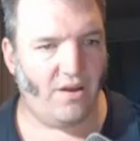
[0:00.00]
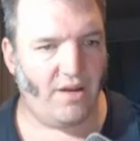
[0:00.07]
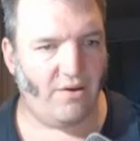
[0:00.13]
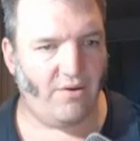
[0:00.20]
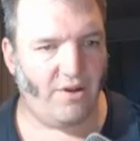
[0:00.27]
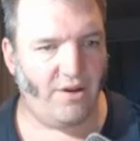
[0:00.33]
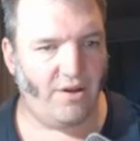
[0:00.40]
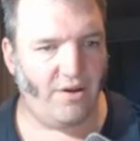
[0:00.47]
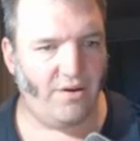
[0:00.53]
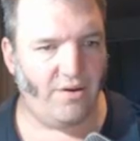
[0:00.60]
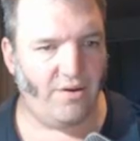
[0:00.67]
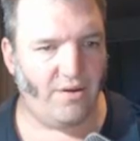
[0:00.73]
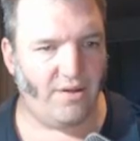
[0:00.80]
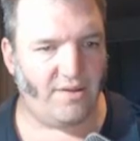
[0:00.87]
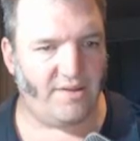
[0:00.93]
Now I
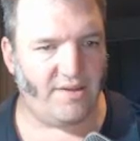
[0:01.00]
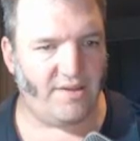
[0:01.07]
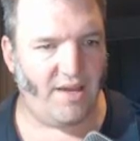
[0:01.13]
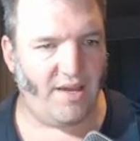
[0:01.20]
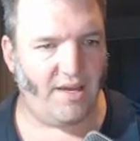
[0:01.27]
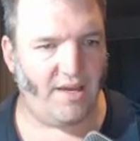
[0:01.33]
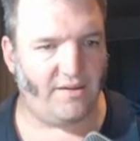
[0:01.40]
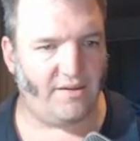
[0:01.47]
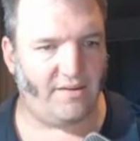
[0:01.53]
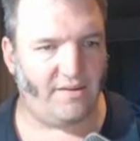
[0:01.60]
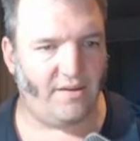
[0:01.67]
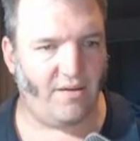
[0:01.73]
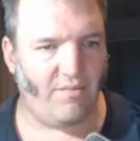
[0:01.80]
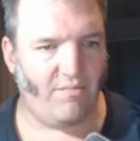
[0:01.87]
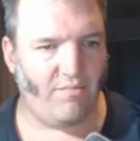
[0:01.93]
know it's
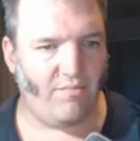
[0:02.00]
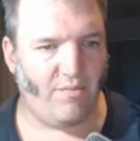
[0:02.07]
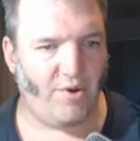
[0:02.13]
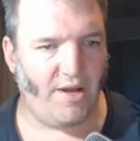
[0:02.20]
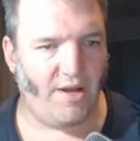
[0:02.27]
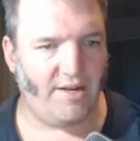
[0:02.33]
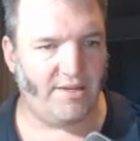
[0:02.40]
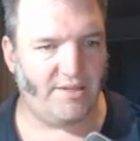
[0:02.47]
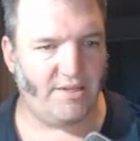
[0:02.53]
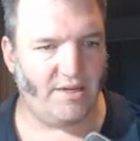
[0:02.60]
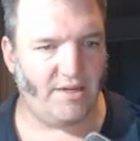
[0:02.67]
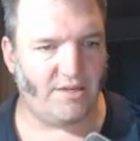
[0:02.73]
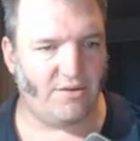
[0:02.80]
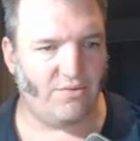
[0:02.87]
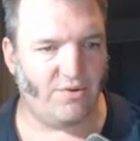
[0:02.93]
x minus
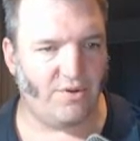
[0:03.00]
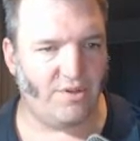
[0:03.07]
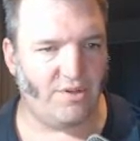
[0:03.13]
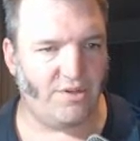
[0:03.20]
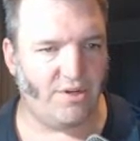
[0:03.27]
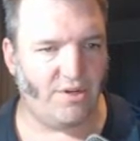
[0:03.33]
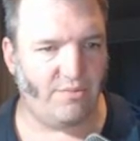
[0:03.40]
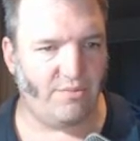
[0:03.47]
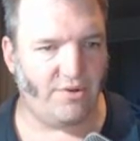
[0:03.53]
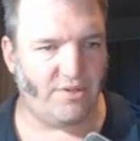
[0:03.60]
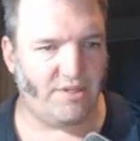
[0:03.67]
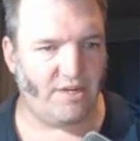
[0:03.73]
the x-coordinate at the turning point,